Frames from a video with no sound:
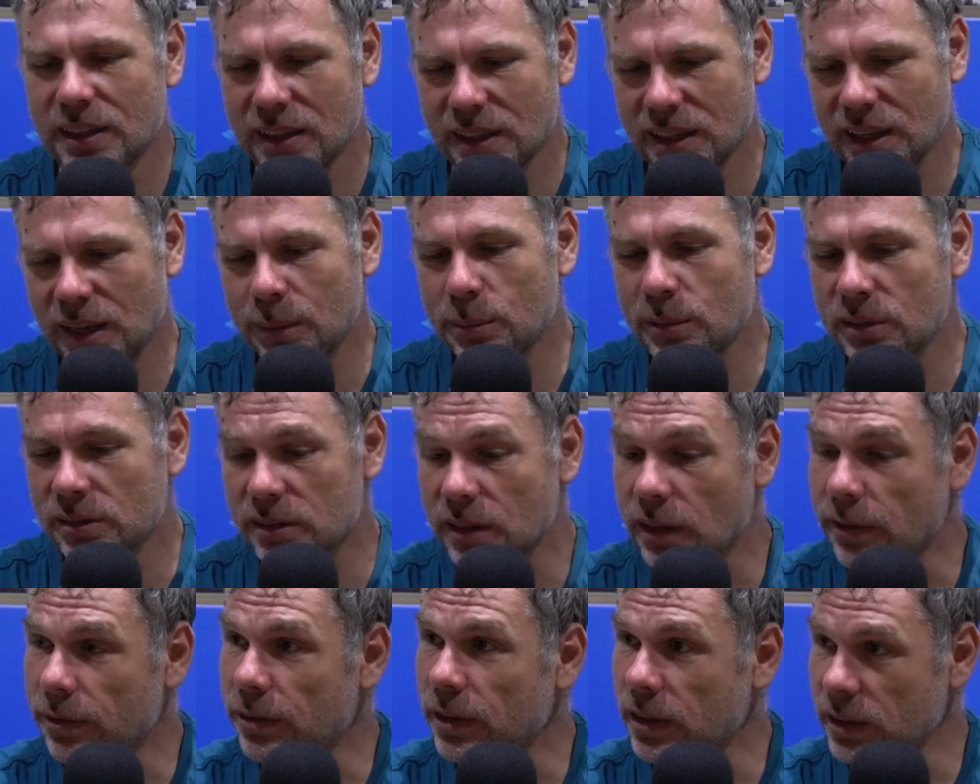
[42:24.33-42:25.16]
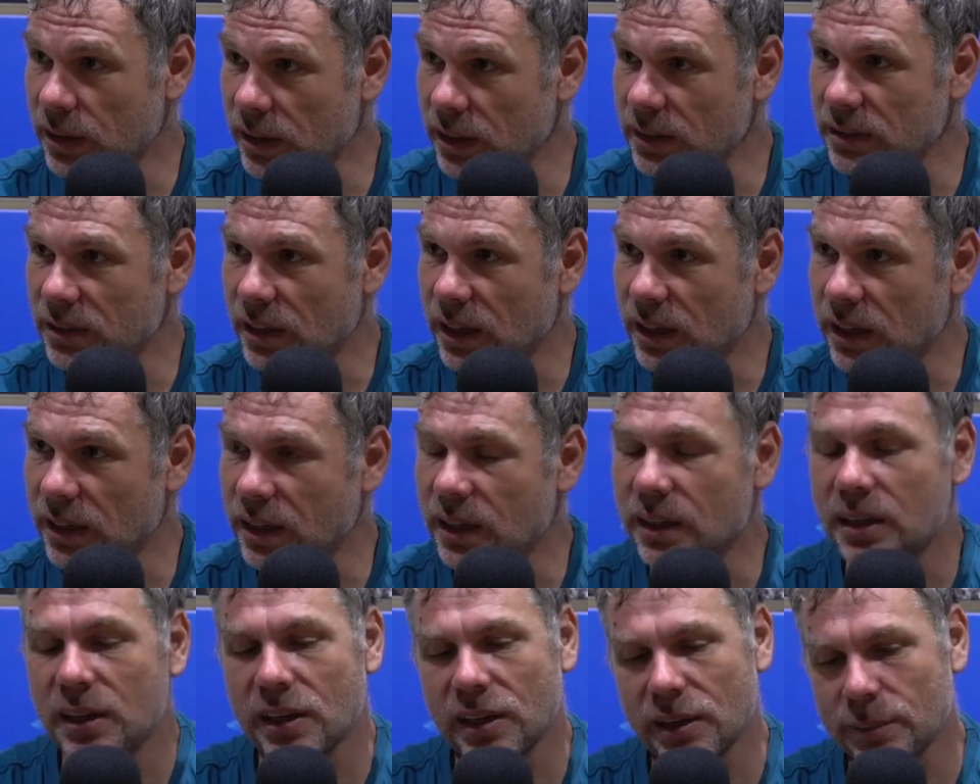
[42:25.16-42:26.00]
keep the stuff that does need
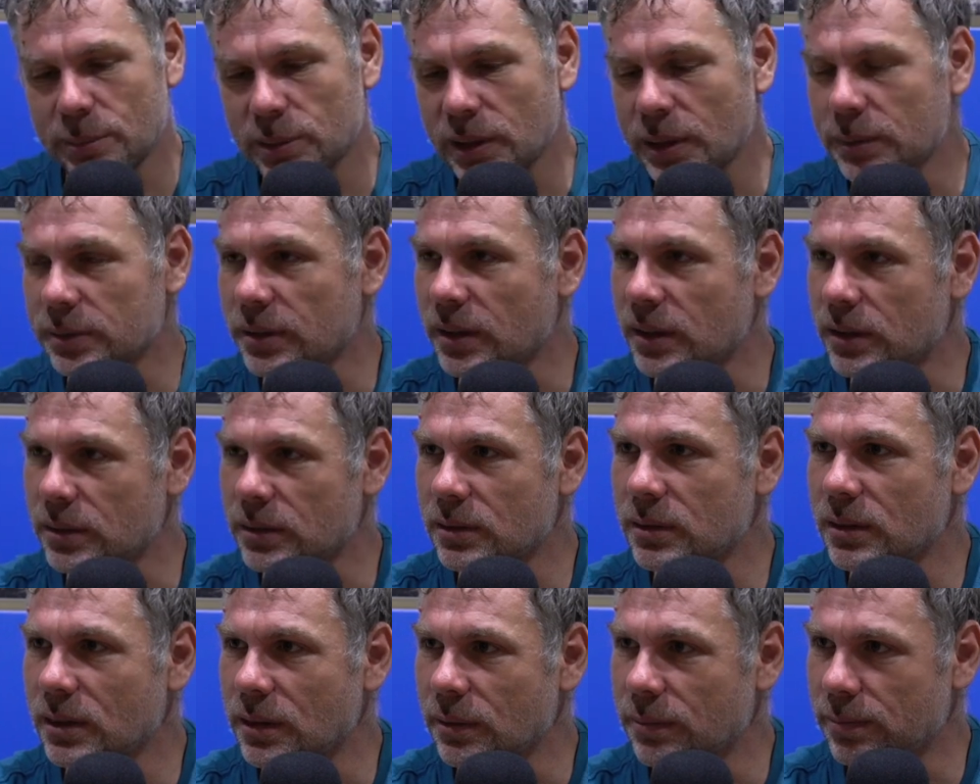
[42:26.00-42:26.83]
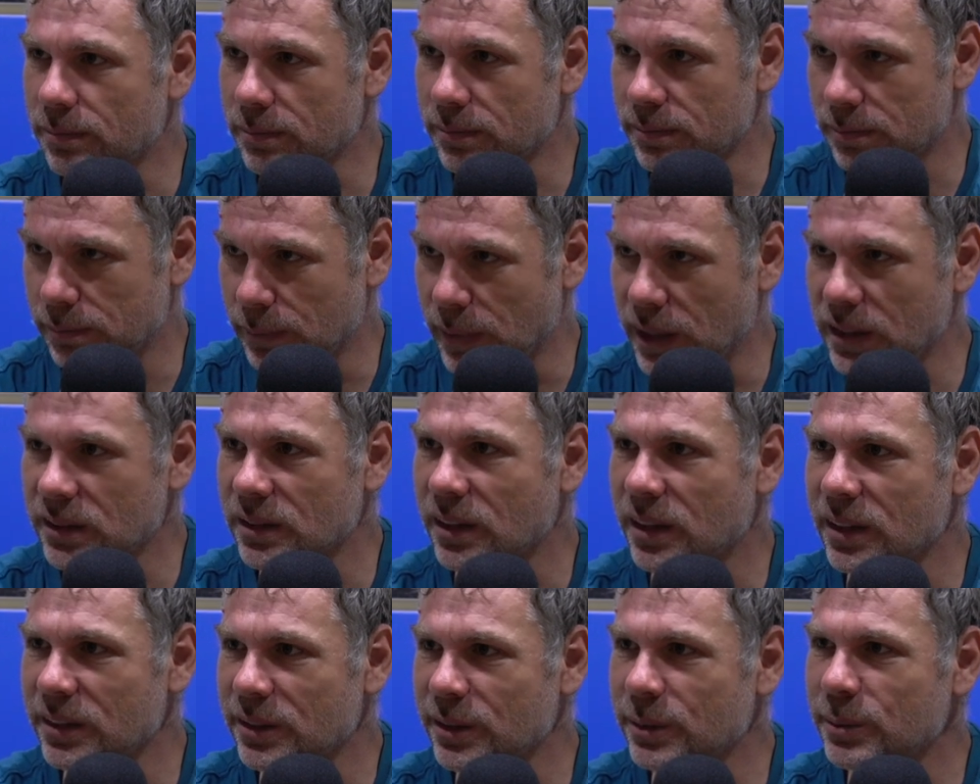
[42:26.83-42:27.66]
it, like perhaps the meat
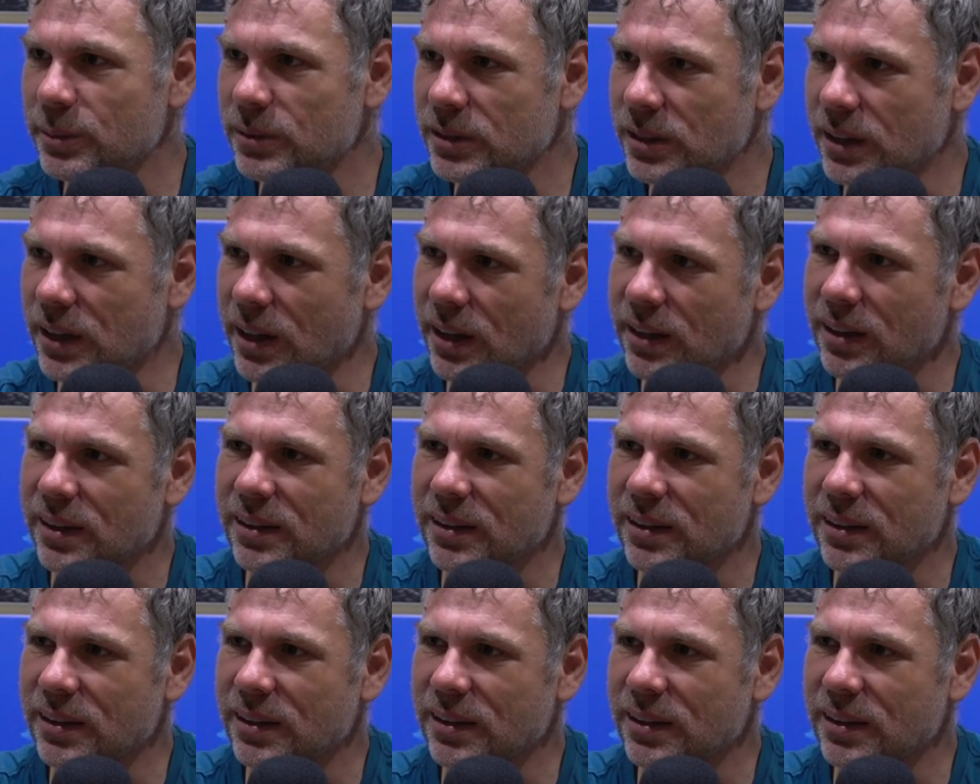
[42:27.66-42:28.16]
items and mm-hmm.